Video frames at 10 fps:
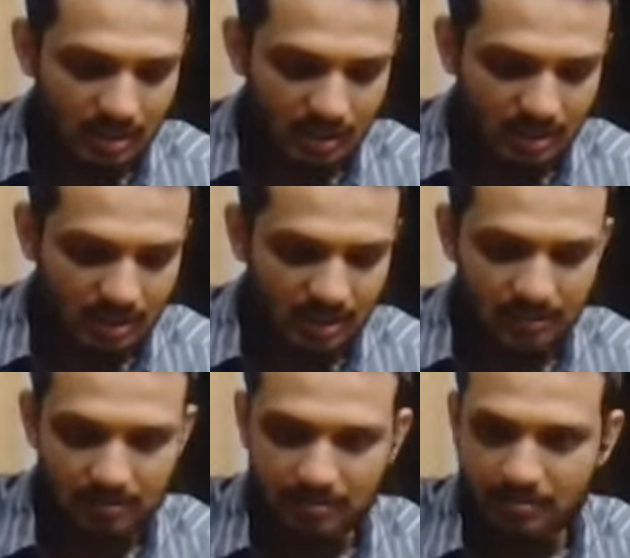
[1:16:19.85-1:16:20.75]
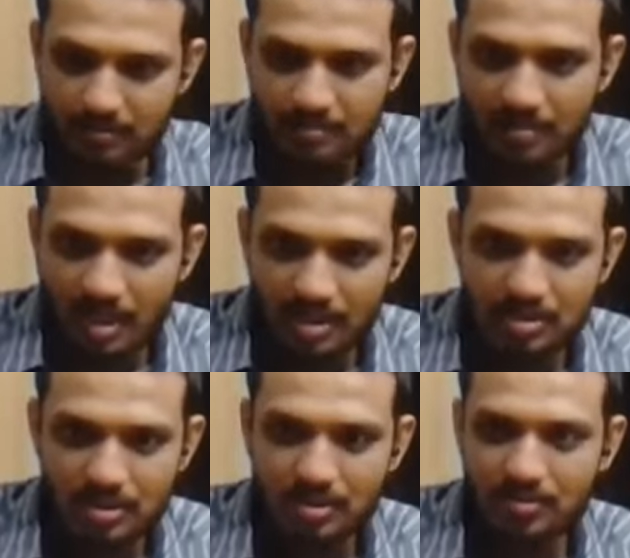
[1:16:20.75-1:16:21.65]
Um,
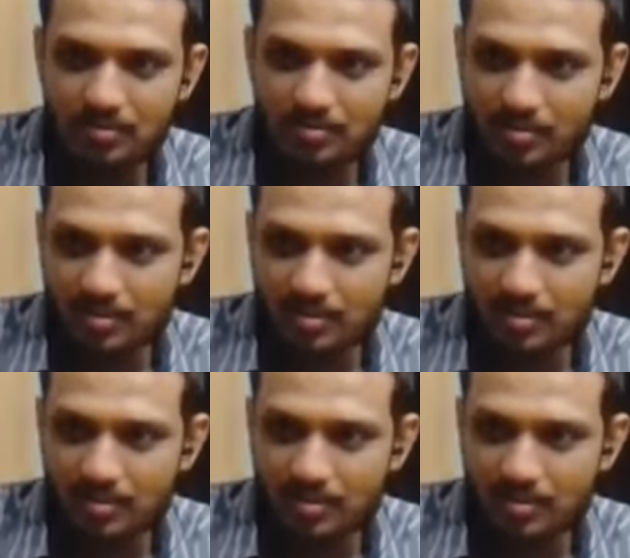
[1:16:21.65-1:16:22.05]
so